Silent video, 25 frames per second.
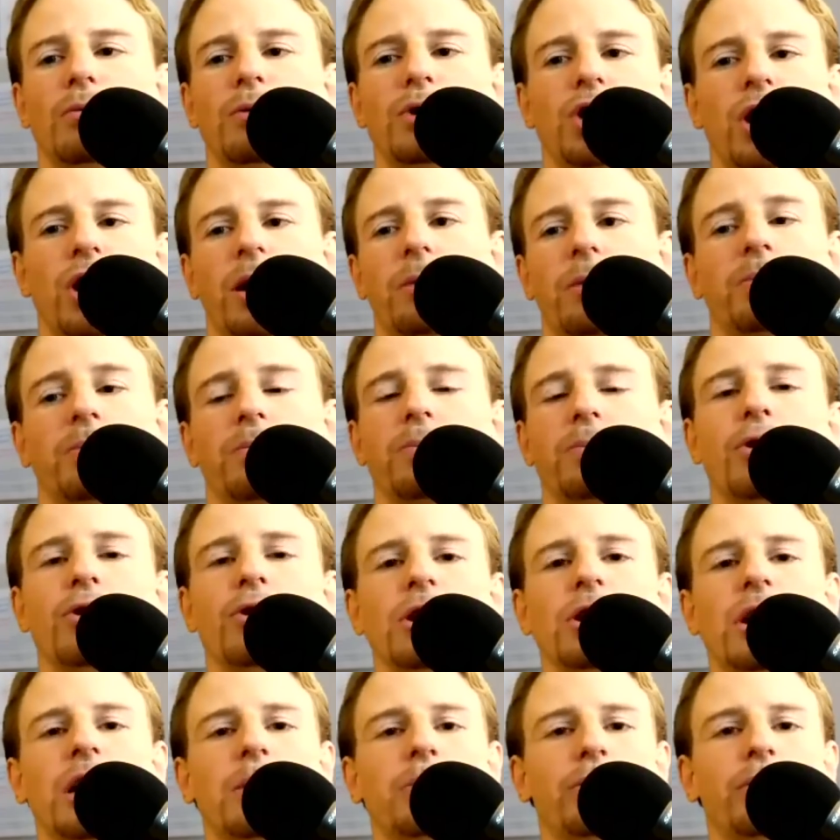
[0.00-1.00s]
which I
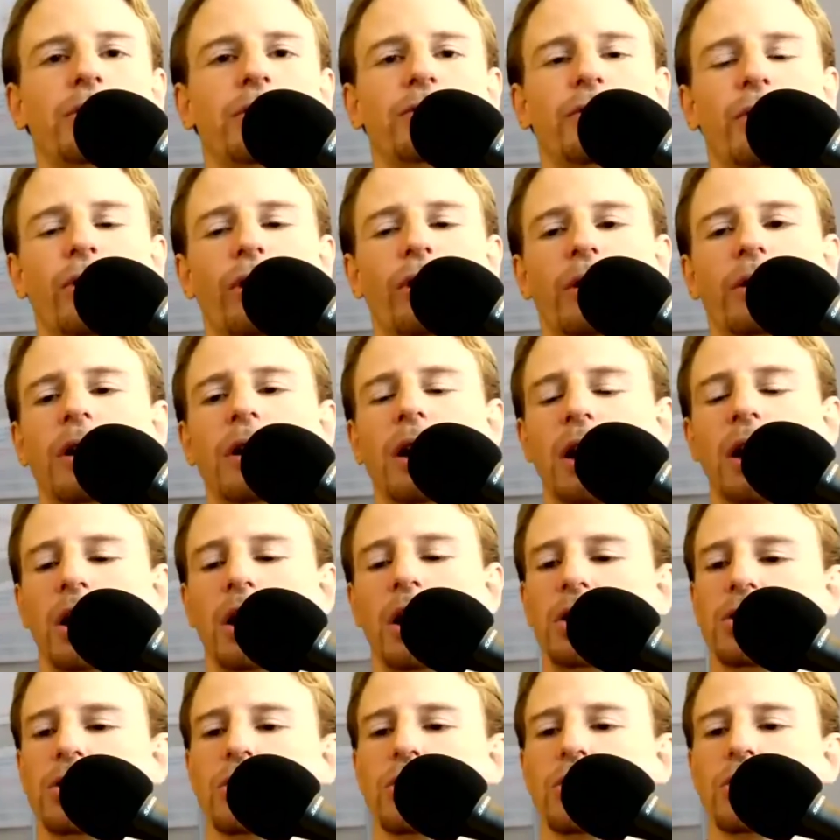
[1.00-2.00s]
personally prefer
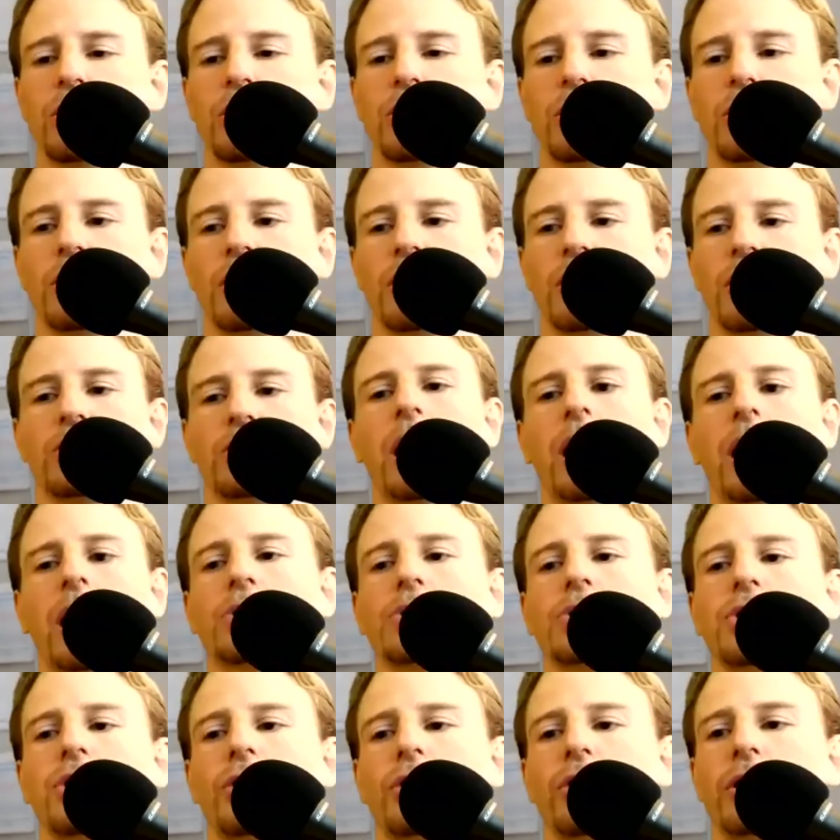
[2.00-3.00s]
to uh, to
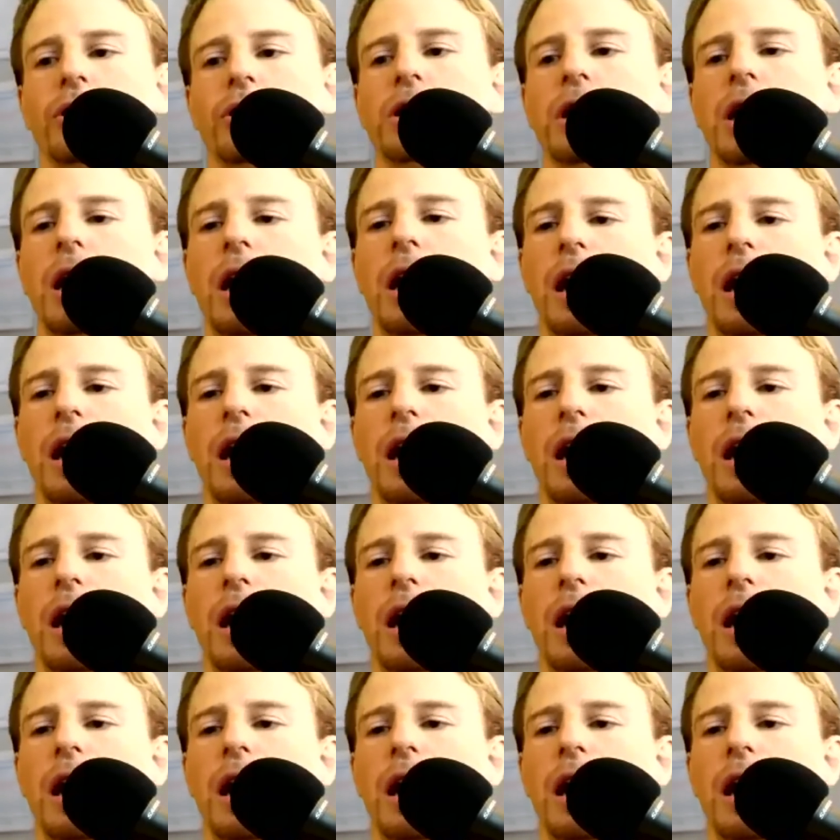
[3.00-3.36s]
cow's yogurt.